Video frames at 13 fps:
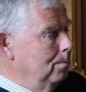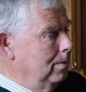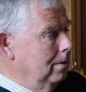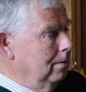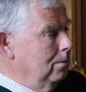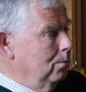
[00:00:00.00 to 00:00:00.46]

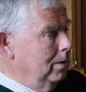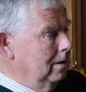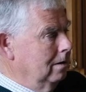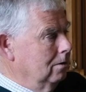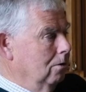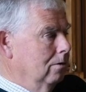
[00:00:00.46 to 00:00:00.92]
but the
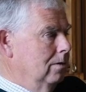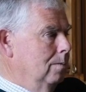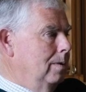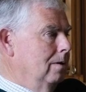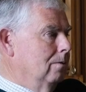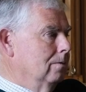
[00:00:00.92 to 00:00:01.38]
winner got the
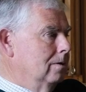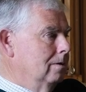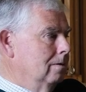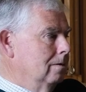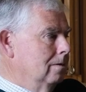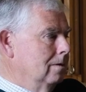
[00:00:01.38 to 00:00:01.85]
belt.
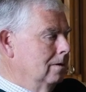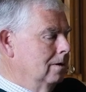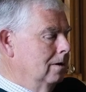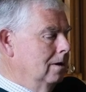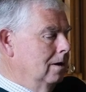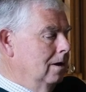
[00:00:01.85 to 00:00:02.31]
Yeah.
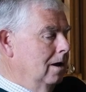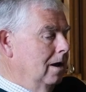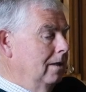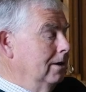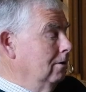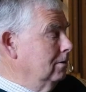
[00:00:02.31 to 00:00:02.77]

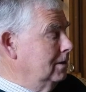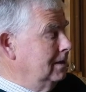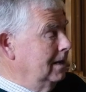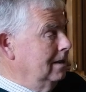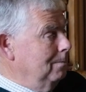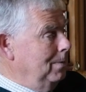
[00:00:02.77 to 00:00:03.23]
And they got to
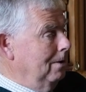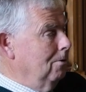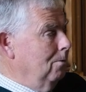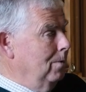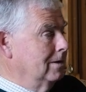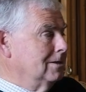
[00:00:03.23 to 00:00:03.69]
take the belt
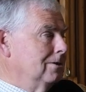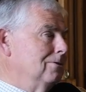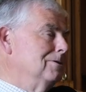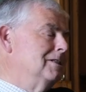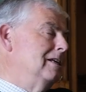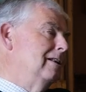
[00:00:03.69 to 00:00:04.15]
away as
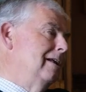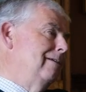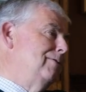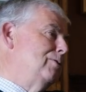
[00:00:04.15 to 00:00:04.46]
long as they left